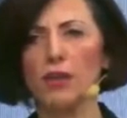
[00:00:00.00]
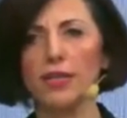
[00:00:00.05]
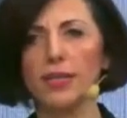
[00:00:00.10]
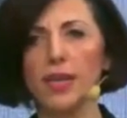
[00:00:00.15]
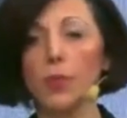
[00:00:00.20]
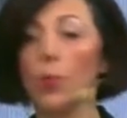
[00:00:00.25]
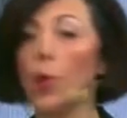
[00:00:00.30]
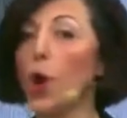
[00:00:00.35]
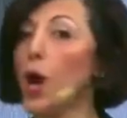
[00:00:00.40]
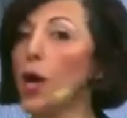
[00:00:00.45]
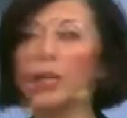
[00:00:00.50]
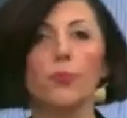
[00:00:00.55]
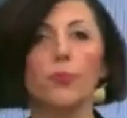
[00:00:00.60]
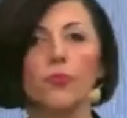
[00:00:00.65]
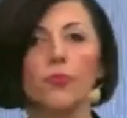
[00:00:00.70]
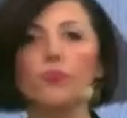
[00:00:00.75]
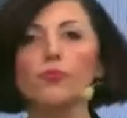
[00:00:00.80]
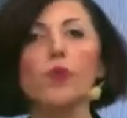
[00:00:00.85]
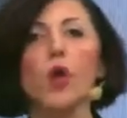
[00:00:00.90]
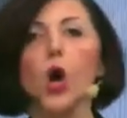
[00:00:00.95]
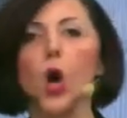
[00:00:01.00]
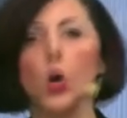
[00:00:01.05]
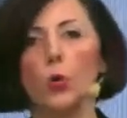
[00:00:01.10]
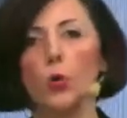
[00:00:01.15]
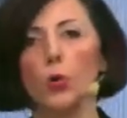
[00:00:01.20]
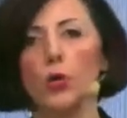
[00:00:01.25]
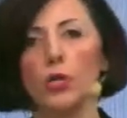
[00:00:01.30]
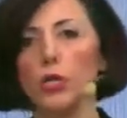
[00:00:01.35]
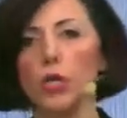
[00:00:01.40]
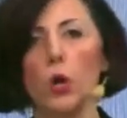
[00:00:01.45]
waterproof? No,
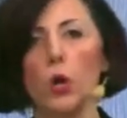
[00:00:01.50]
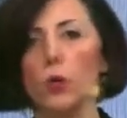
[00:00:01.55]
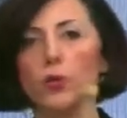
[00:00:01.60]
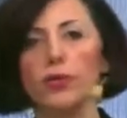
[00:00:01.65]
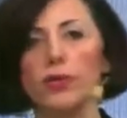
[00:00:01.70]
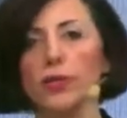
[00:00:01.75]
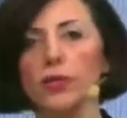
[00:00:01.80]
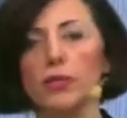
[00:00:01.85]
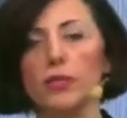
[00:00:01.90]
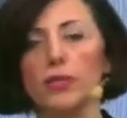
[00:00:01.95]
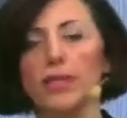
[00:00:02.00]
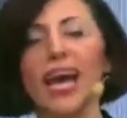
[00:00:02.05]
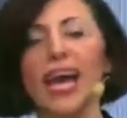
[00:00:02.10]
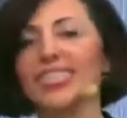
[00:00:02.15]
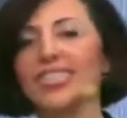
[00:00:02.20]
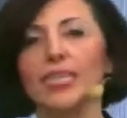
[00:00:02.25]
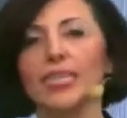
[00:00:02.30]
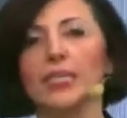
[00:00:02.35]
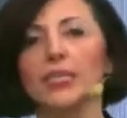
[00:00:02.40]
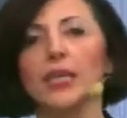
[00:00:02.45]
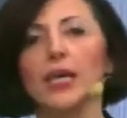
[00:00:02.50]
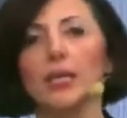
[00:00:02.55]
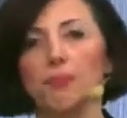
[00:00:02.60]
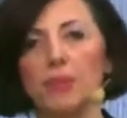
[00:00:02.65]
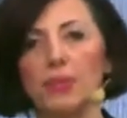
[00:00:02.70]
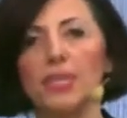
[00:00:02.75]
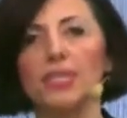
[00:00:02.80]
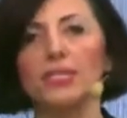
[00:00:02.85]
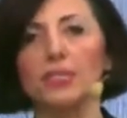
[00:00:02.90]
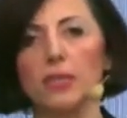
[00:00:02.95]
no, that cannot be
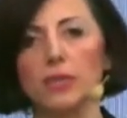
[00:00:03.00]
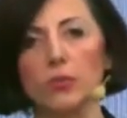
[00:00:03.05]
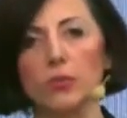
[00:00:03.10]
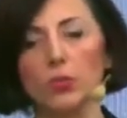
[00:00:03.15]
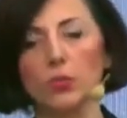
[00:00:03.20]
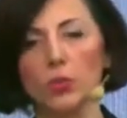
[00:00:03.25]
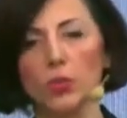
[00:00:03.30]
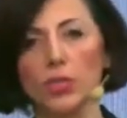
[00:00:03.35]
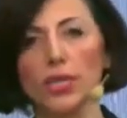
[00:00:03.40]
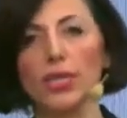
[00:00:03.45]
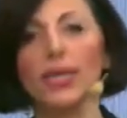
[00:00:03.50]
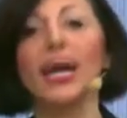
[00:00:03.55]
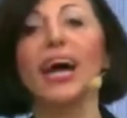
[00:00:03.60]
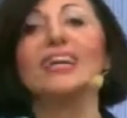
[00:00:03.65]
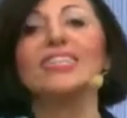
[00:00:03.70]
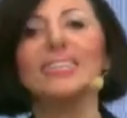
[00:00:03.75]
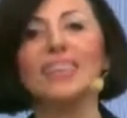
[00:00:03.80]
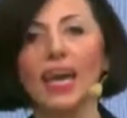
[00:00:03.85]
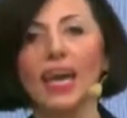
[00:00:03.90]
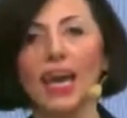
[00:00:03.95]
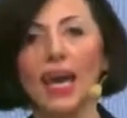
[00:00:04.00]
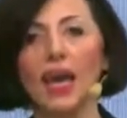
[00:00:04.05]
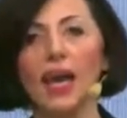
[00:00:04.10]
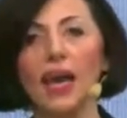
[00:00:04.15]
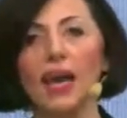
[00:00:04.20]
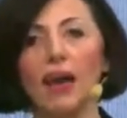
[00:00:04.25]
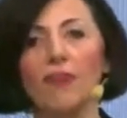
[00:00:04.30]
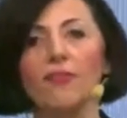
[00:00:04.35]
done. You cannot have